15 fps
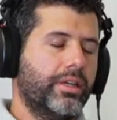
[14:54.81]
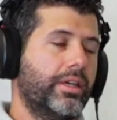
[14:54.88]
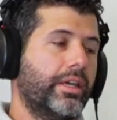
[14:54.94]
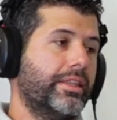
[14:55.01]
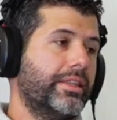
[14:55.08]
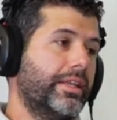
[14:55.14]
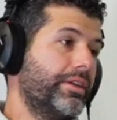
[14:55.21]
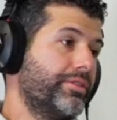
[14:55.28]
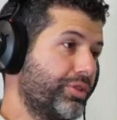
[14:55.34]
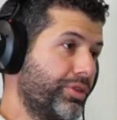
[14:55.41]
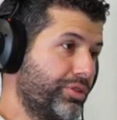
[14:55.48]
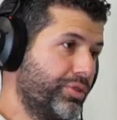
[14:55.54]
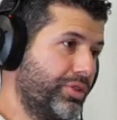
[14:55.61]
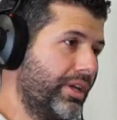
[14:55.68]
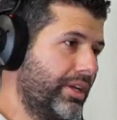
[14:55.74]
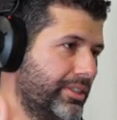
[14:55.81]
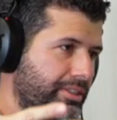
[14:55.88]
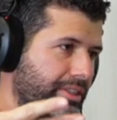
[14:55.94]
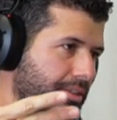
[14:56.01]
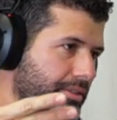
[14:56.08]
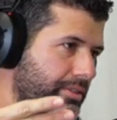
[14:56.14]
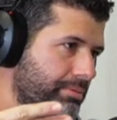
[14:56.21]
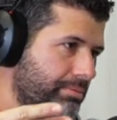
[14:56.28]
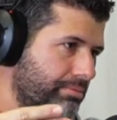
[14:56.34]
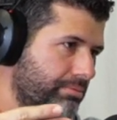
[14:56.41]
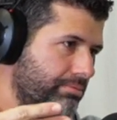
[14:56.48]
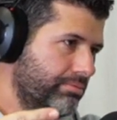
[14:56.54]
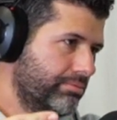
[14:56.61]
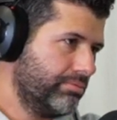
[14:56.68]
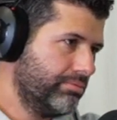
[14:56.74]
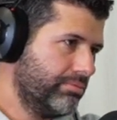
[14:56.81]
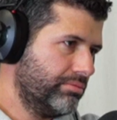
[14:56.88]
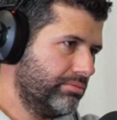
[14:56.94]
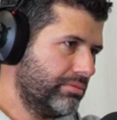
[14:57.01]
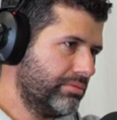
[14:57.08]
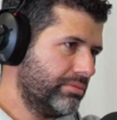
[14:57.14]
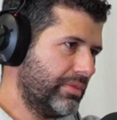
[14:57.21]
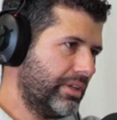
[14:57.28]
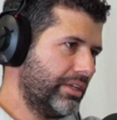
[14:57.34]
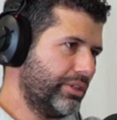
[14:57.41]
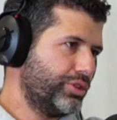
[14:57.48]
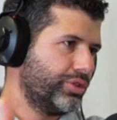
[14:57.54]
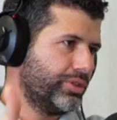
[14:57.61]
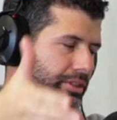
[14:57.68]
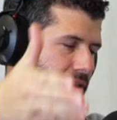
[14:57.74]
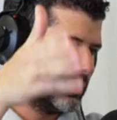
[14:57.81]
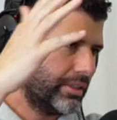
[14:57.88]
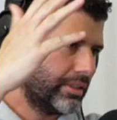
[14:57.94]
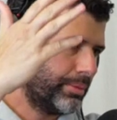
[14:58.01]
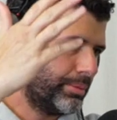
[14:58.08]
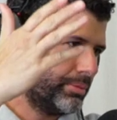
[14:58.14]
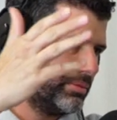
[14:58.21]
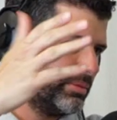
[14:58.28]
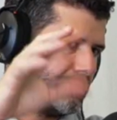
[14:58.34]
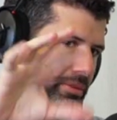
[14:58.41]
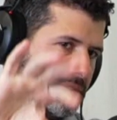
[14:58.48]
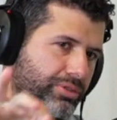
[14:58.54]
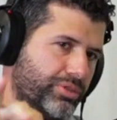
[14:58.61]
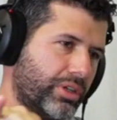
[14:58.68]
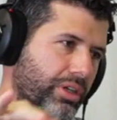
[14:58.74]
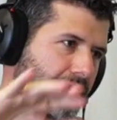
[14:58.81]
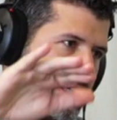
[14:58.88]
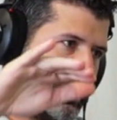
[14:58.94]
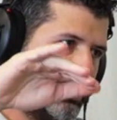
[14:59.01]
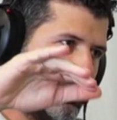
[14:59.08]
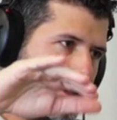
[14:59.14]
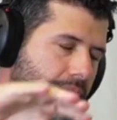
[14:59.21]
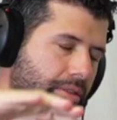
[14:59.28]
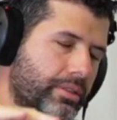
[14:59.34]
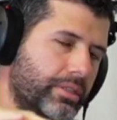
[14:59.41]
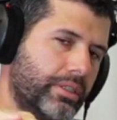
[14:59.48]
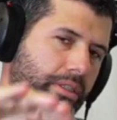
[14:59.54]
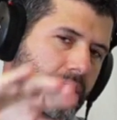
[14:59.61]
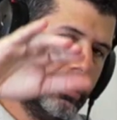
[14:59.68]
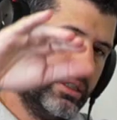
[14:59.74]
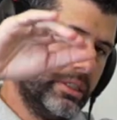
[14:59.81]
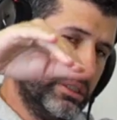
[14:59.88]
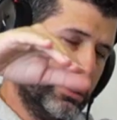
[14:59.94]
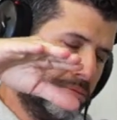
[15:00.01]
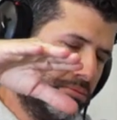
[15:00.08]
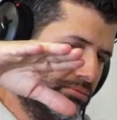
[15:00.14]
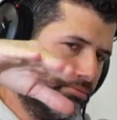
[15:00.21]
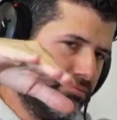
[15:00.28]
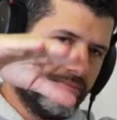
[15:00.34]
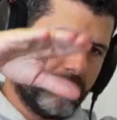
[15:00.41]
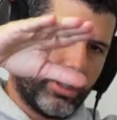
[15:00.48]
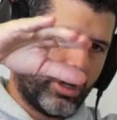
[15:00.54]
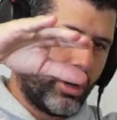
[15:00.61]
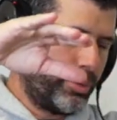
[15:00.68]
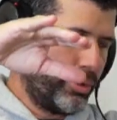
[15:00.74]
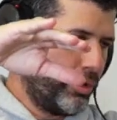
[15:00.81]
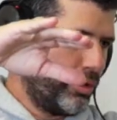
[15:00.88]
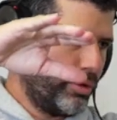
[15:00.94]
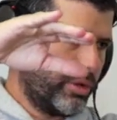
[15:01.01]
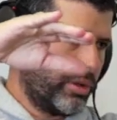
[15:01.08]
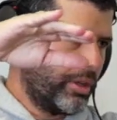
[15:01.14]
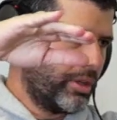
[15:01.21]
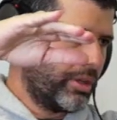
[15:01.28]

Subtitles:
And then after I do that, I stent. And I usually try to keep it upper third of the